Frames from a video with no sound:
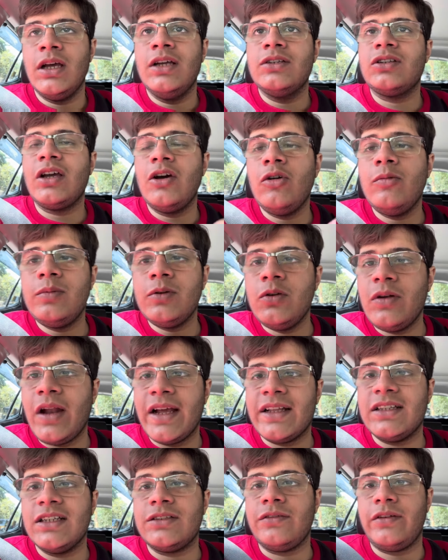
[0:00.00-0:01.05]
So I hope you
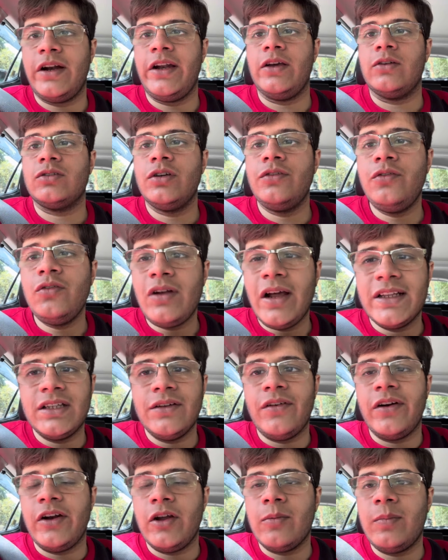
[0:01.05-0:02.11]
like this video. So if you like the
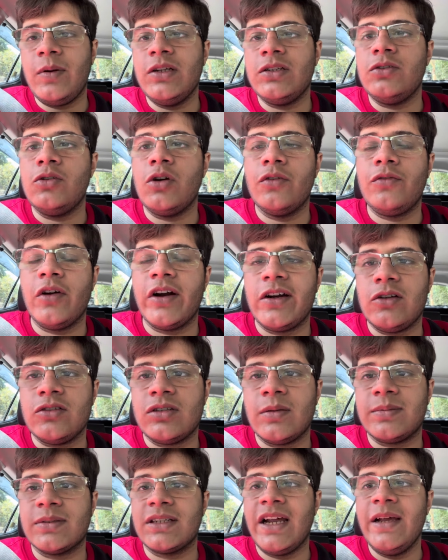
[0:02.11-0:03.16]
video, please do not forget to
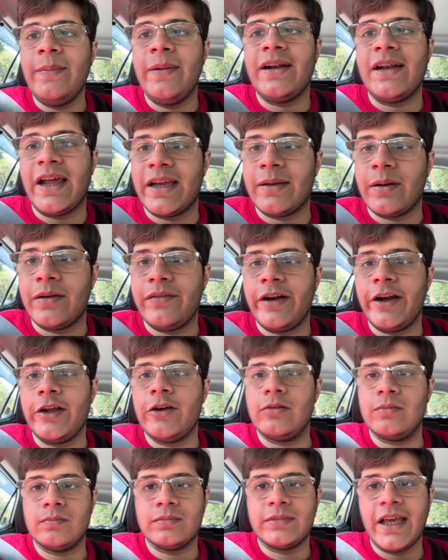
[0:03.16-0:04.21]
subscribe and like my video.
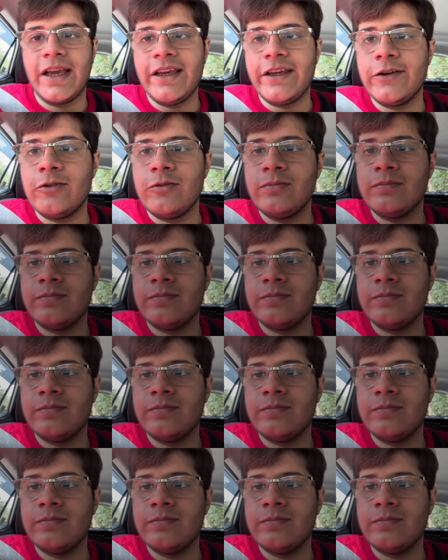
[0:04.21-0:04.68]
Thank you.